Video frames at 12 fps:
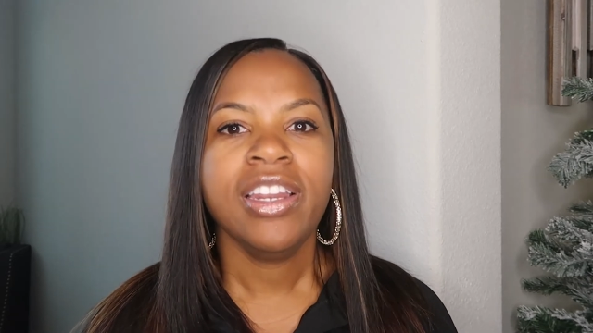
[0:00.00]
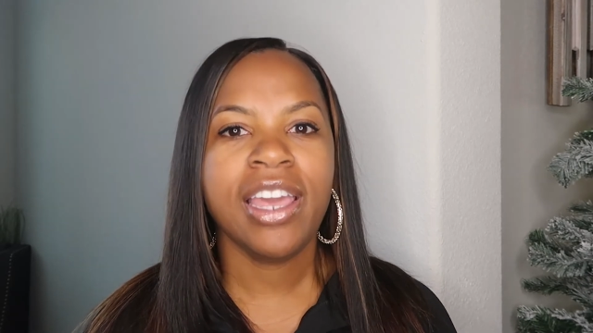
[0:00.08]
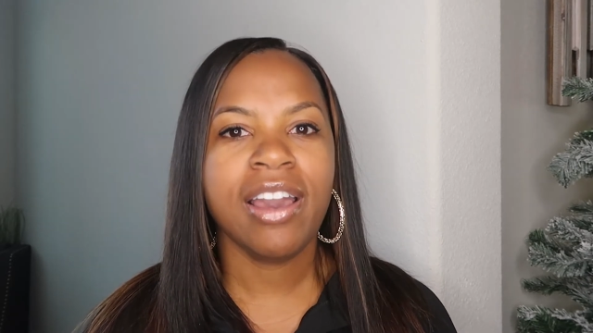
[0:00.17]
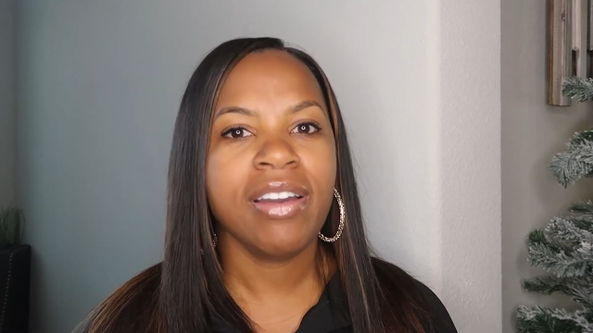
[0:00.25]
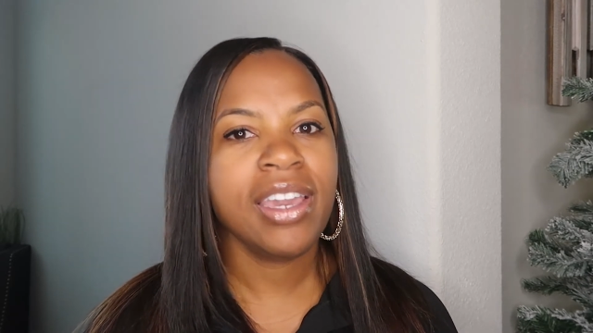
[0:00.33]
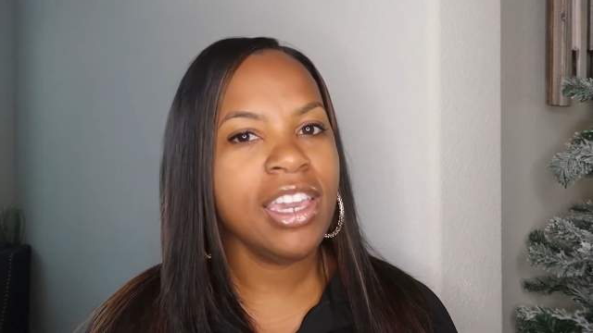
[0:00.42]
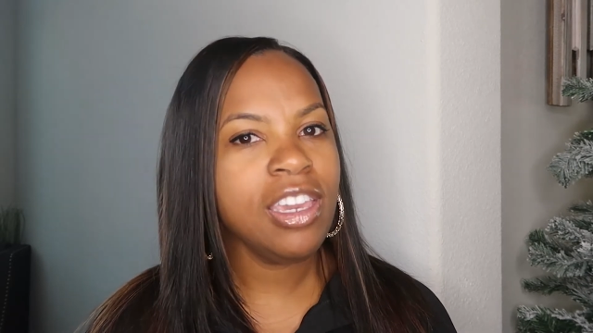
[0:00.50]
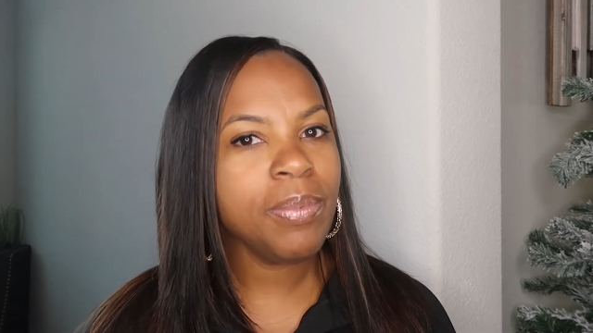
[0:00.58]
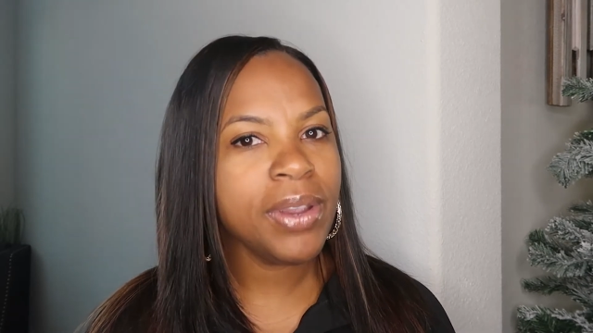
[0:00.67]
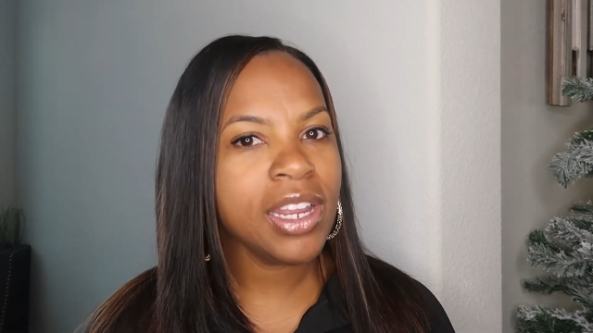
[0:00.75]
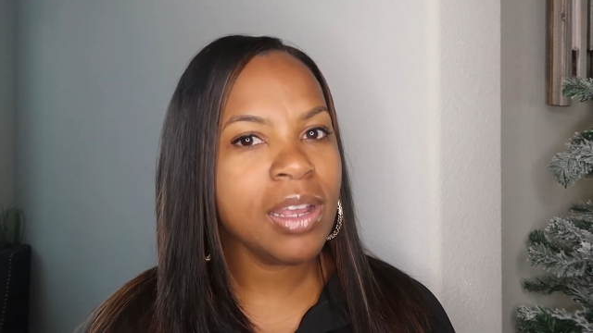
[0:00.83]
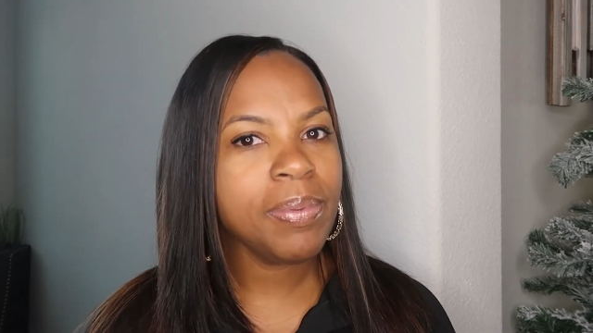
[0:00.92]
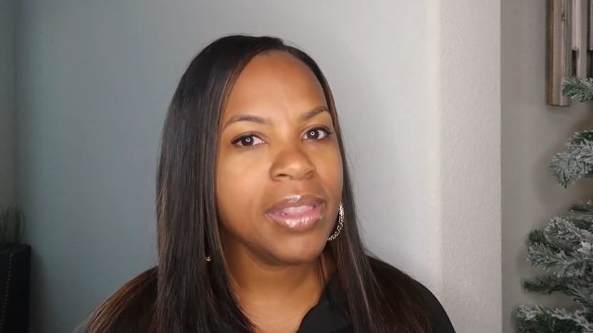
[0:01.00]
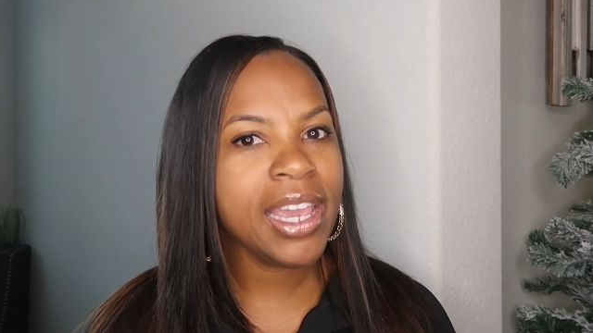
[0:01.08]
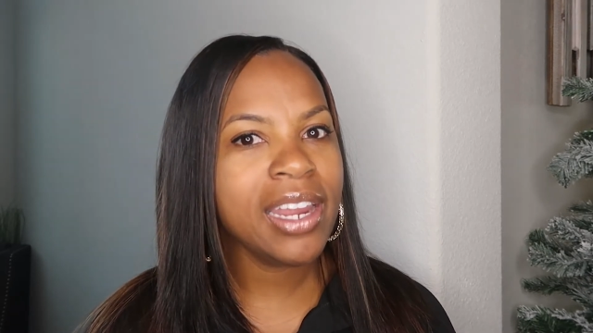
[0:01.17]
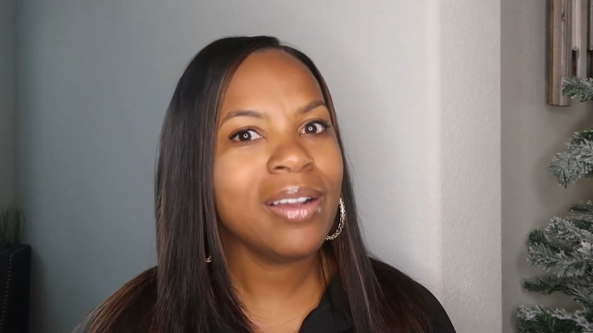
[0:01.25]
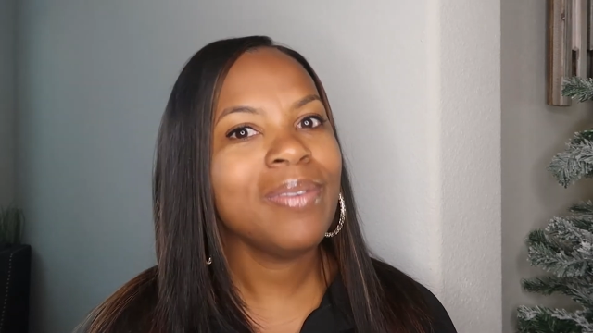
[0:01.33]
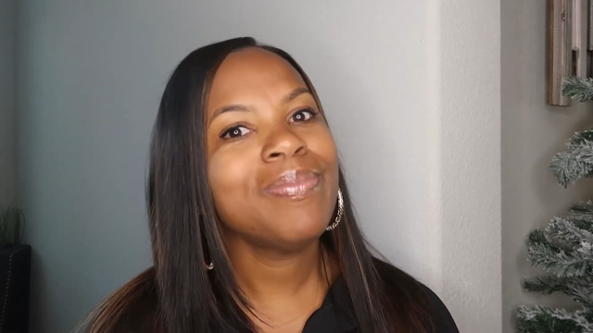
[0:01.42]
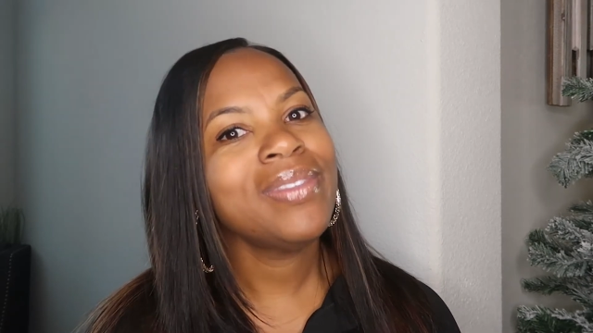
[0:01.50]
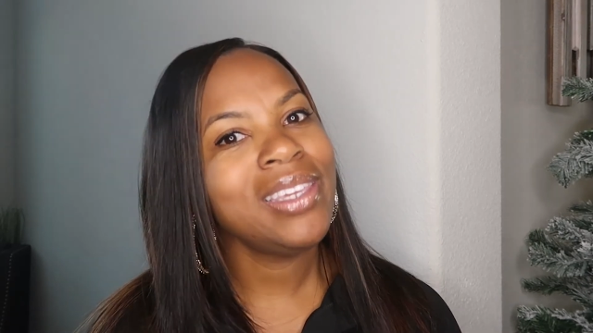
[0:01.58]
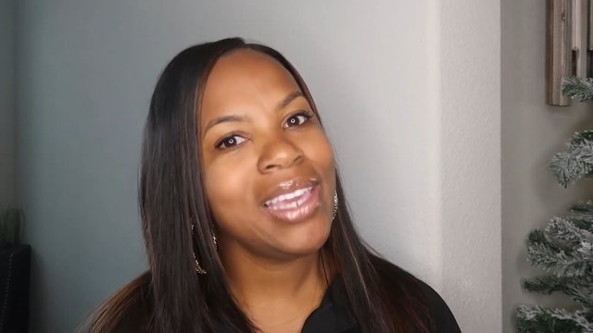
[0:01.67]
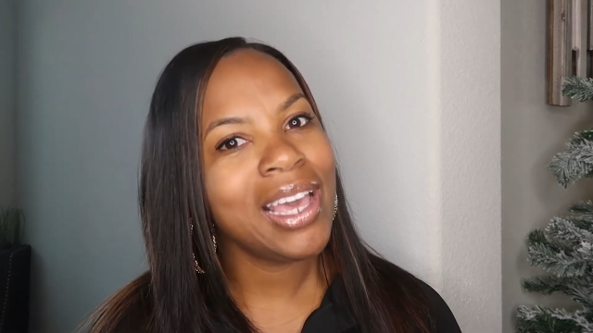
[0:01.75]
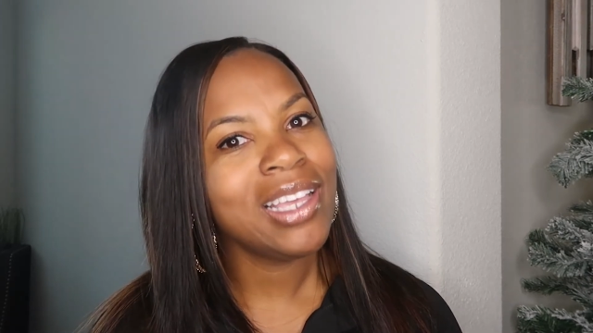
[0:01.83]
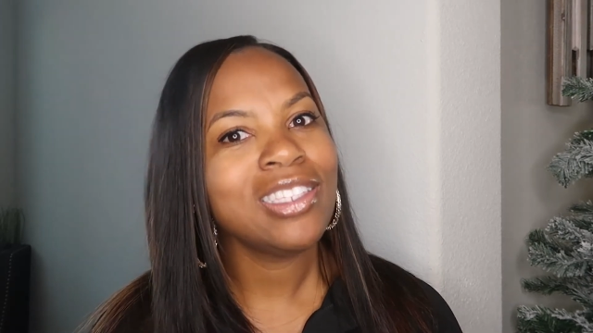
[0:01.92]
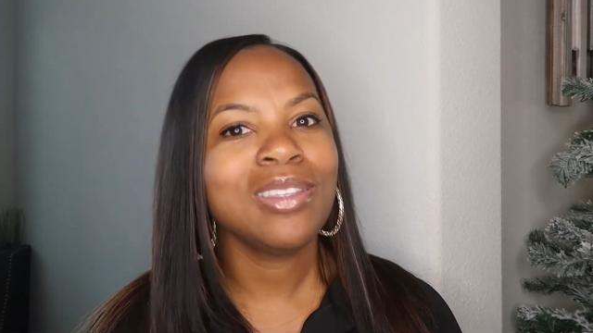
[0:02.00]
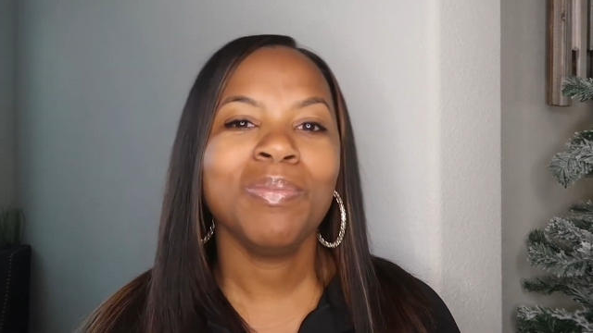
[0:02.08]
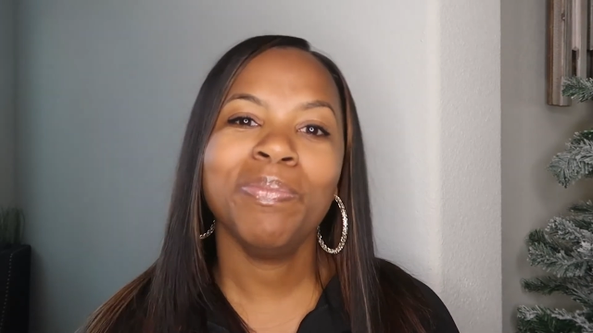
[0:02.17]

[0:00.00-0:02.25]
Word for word: Now, can you bring it up later? Yes,